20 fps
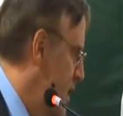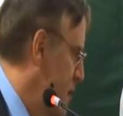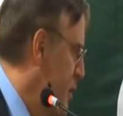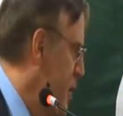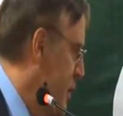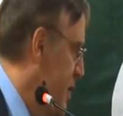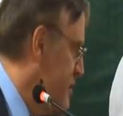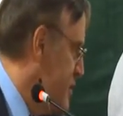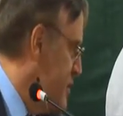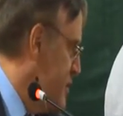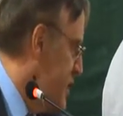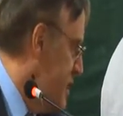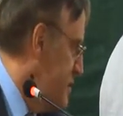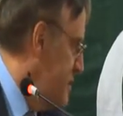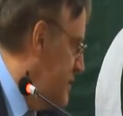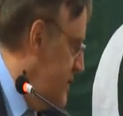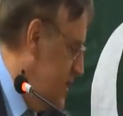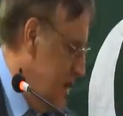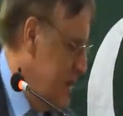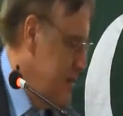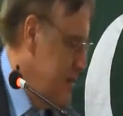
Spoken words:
Am I all right for time?